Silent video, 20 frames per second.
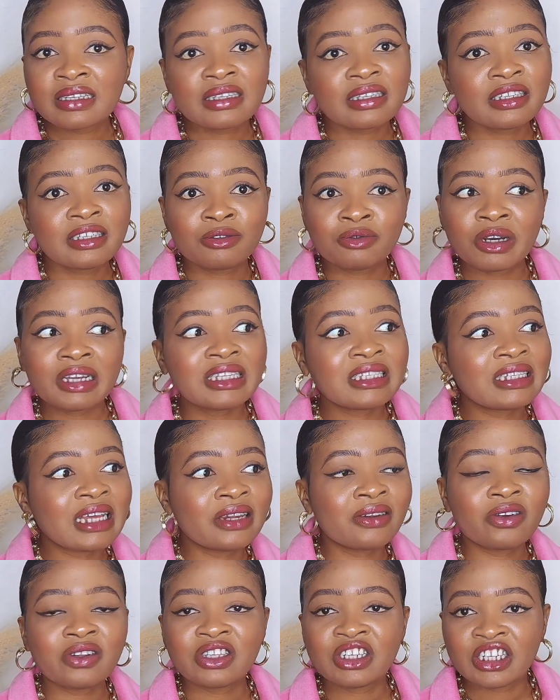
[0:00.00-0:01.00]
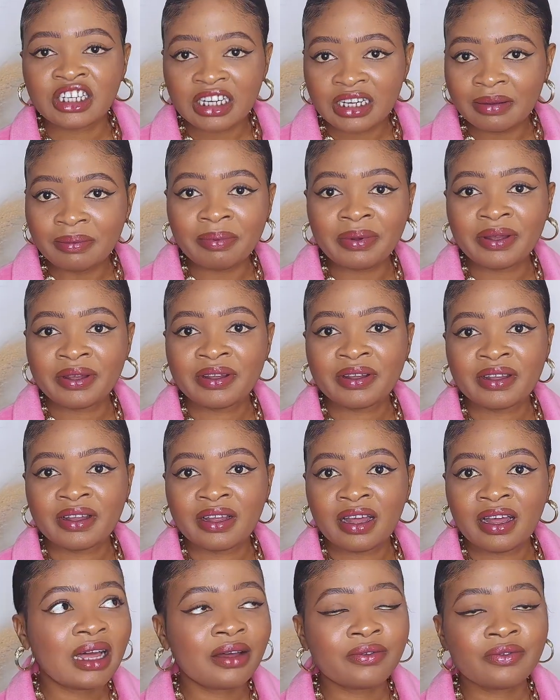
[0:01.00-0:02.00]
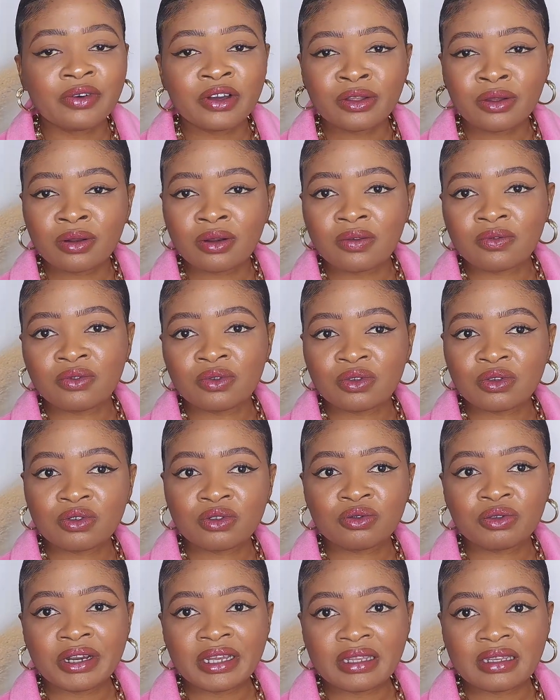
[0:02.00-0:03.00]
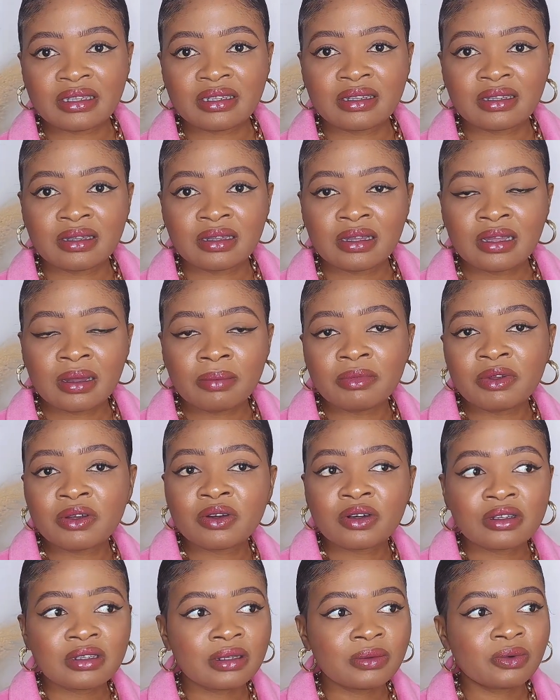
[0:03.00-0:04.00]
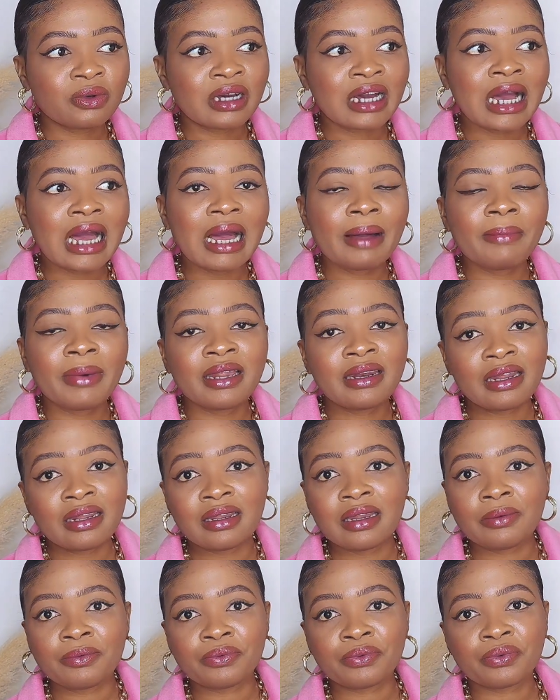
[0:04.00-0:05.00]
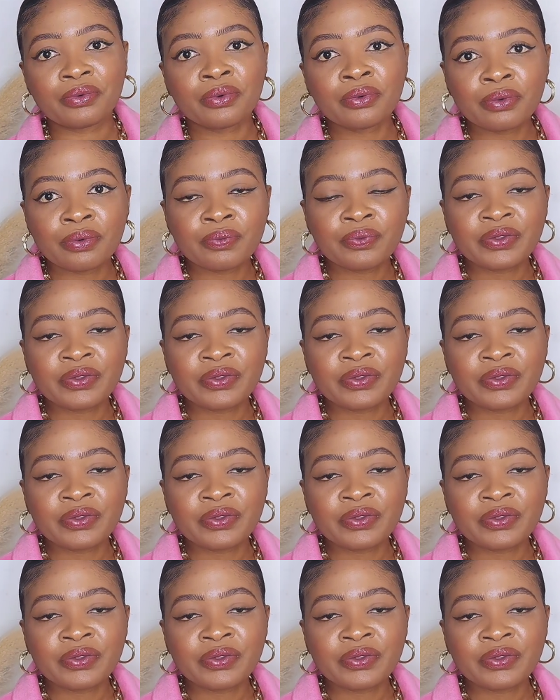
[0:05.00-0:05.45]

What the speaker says: These trends are not cheap. Avoid all of those trends because they will come and then they will go.